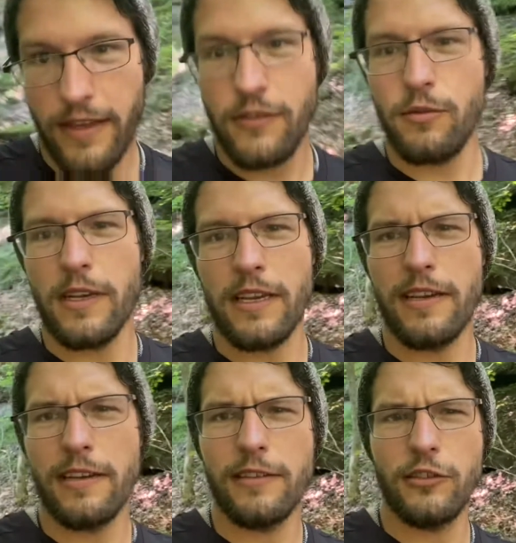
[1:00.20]
to a
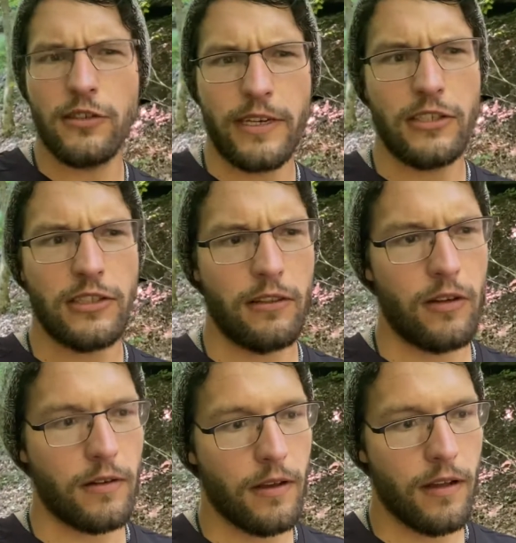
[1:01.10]

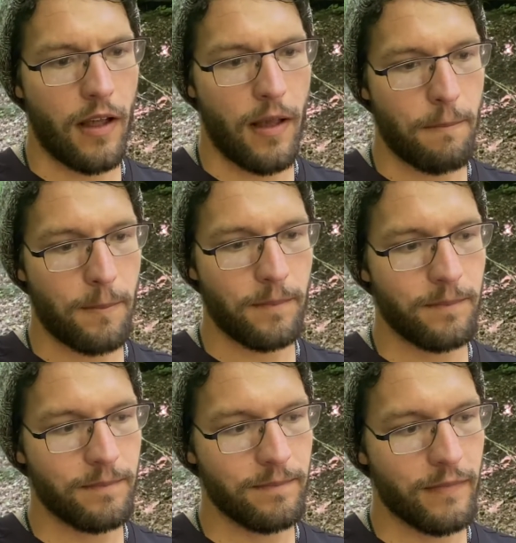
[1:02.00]
generation-long
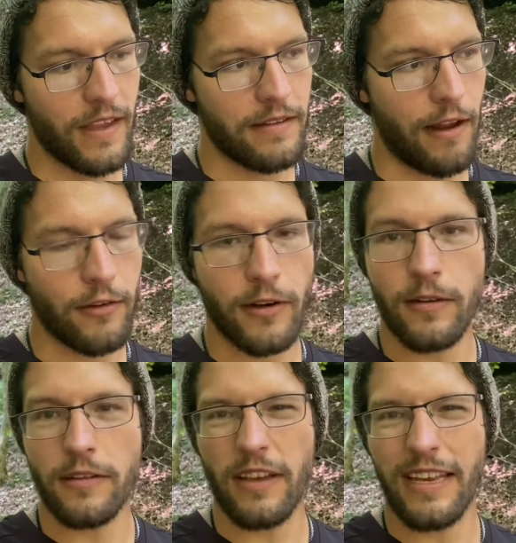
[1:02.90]

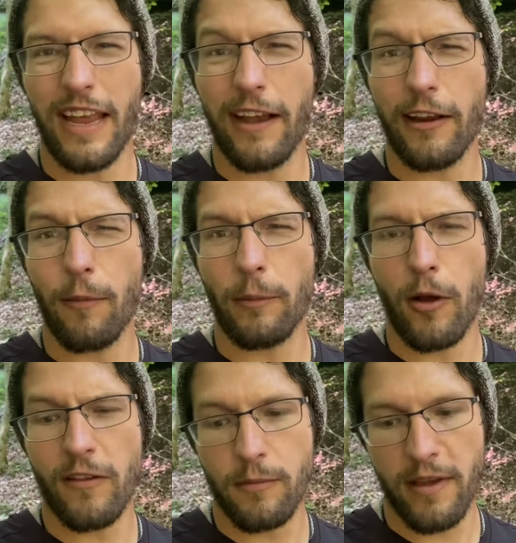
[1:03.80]
downturn in economic
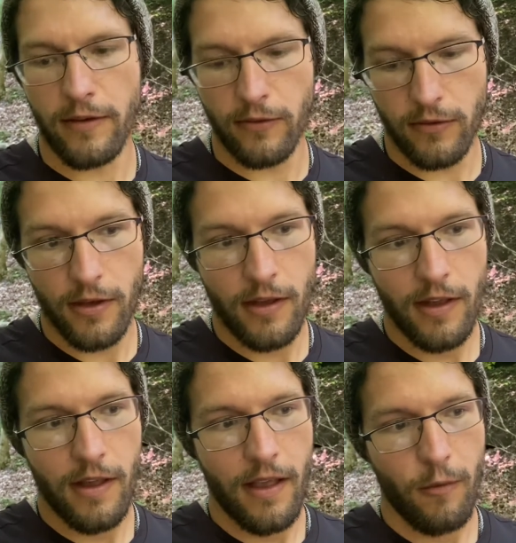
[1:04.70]
prospects,
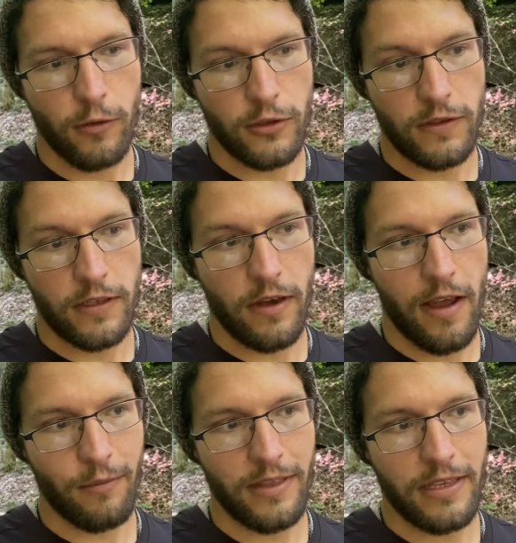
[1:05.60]
which did
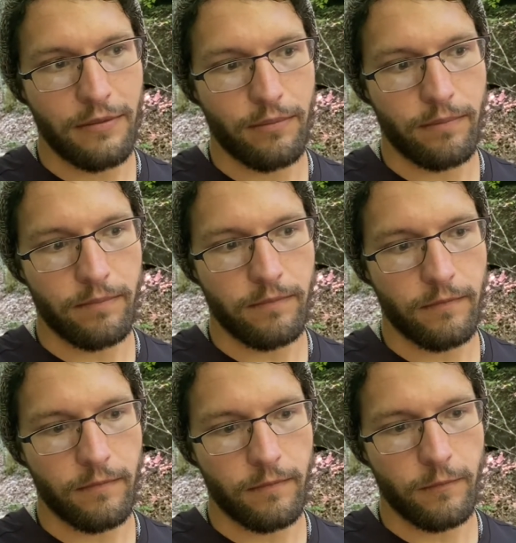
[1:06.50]
not really
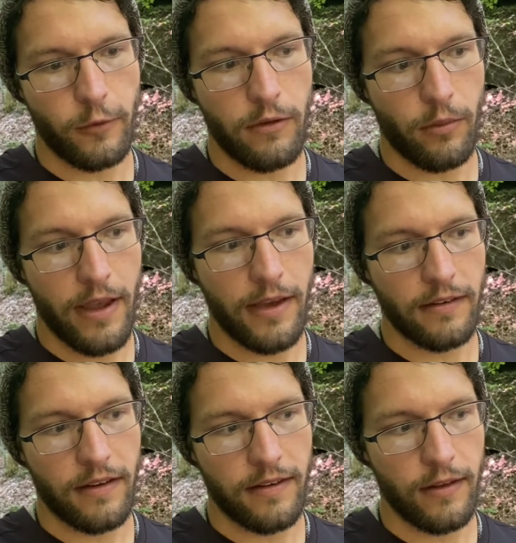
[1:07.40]
recorrect
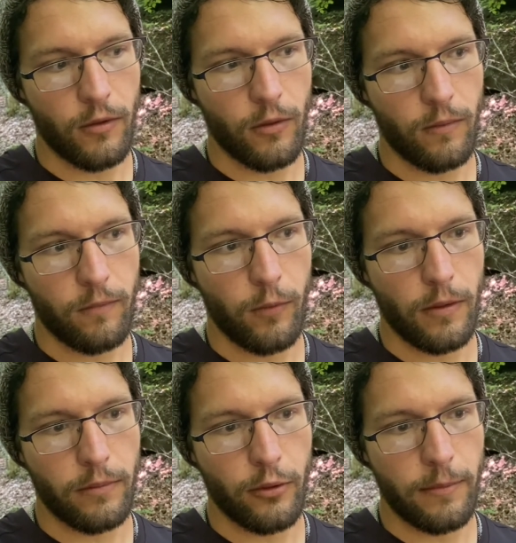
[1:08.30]
until full
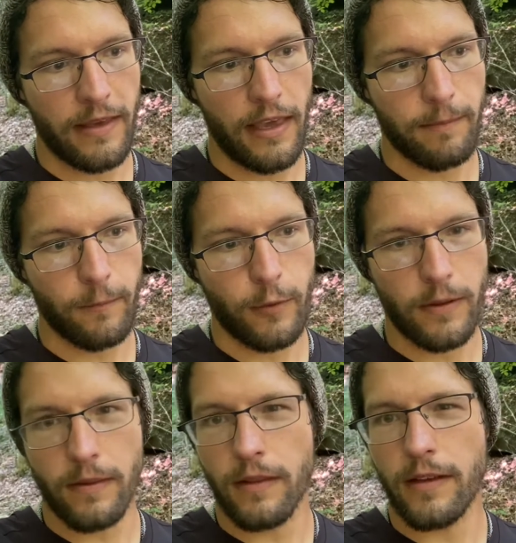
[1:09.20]
employment came with
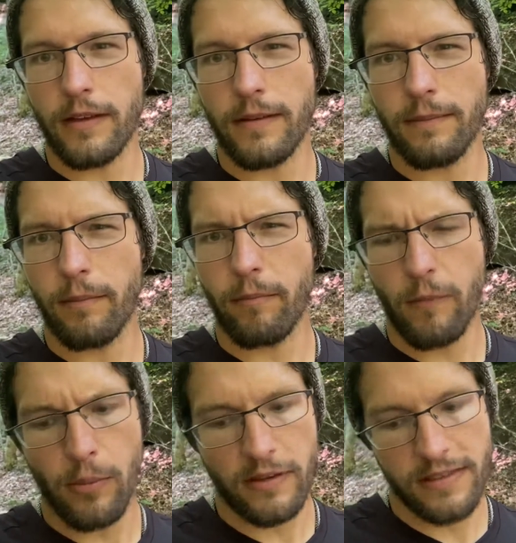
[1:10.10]
the
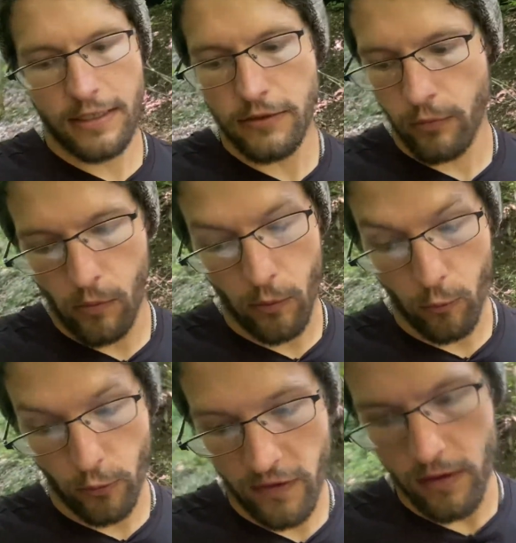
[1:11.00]
mobilization for World
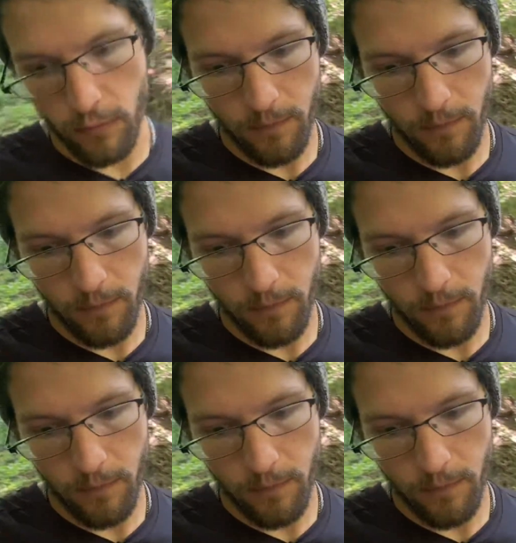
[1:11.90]
War II.